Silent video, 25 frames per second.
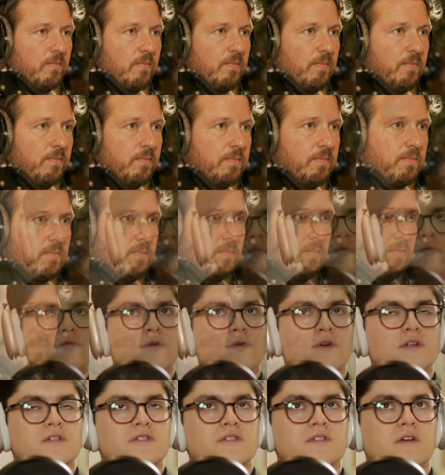And
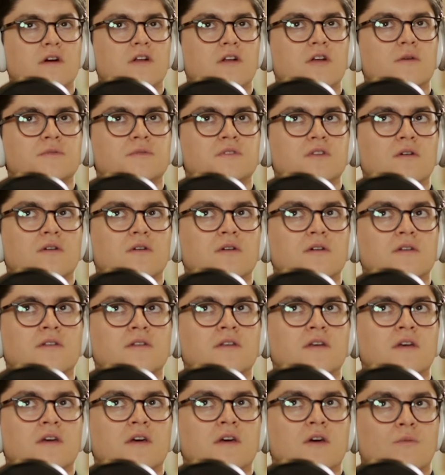for the startups, on
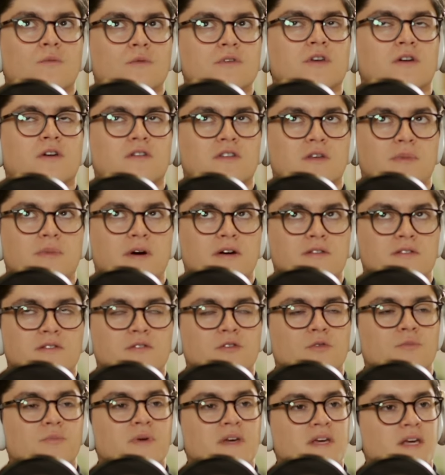we talked about you
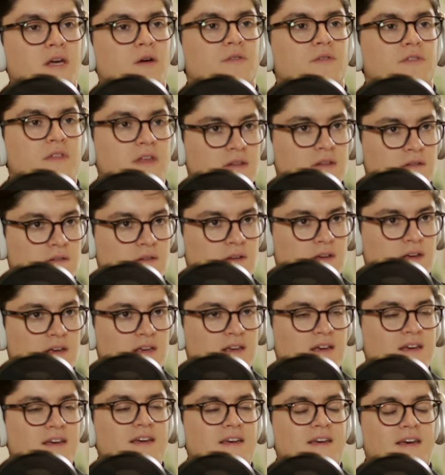know being authentic
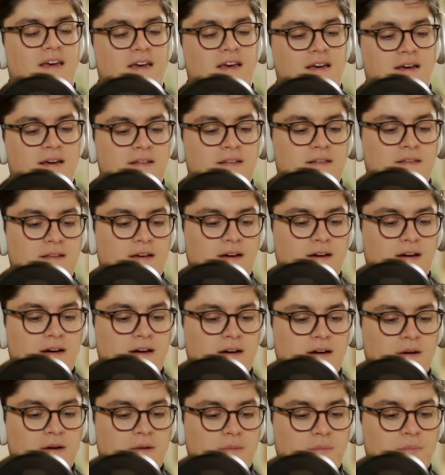and
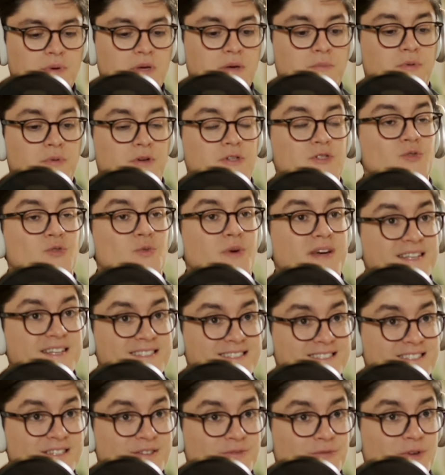uh, being
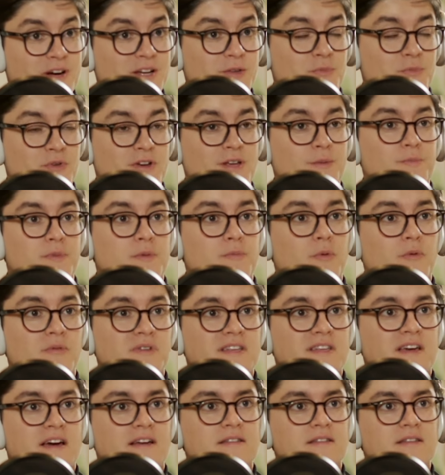persuasive, right? Bringing people
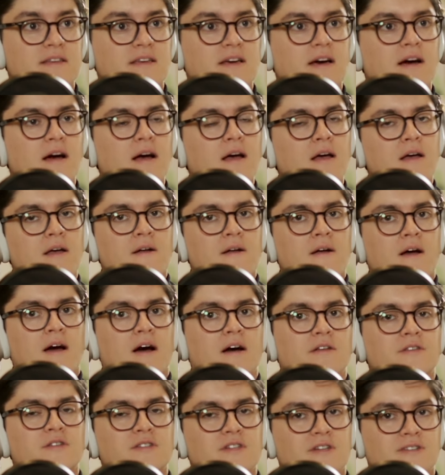with the idea.
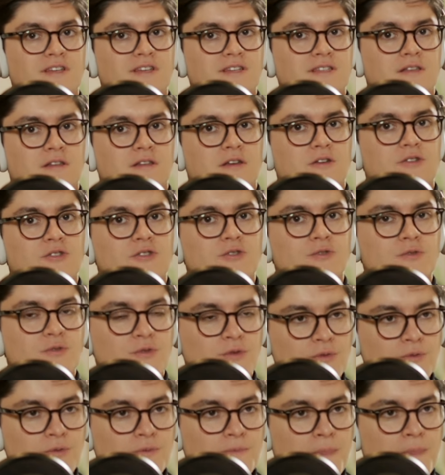Uh, these are things that they should
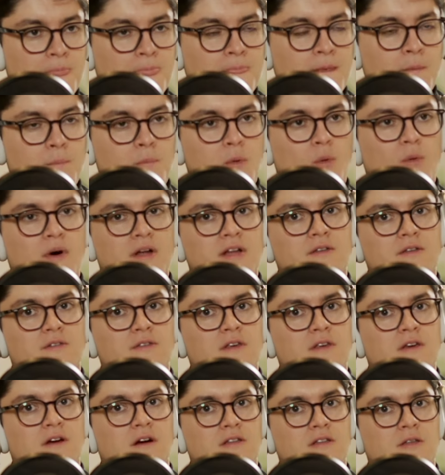do. But what do you
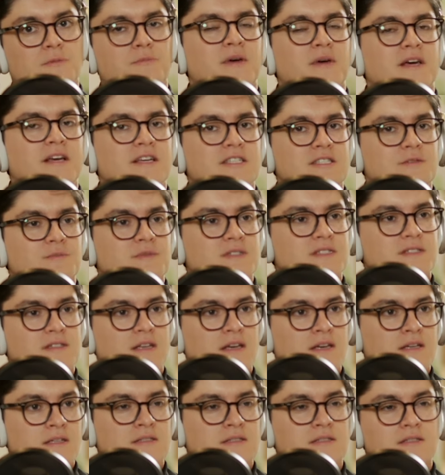think are the biggest
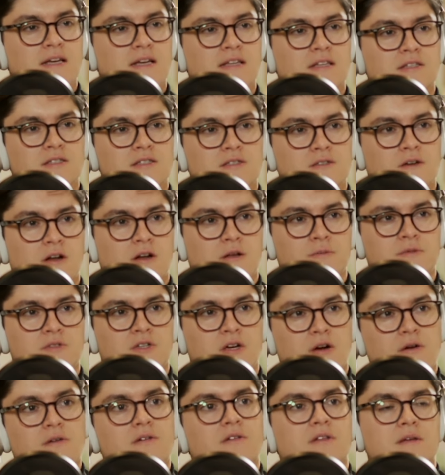mistakes that the startups
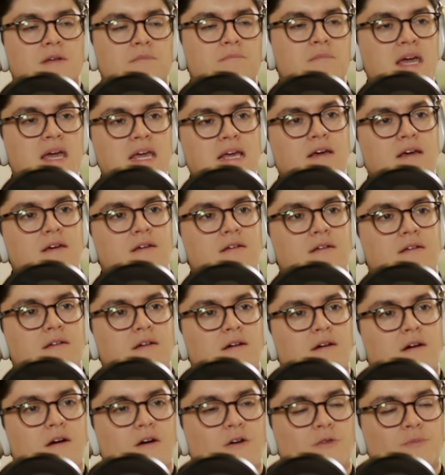currently make
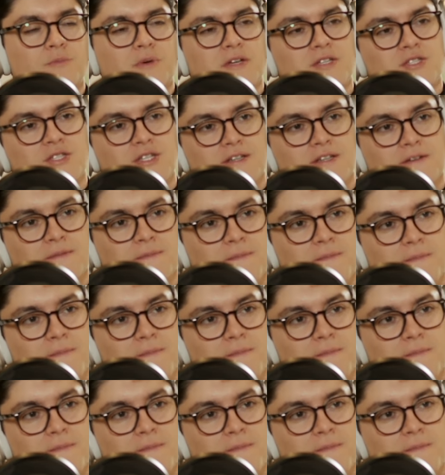on pitching?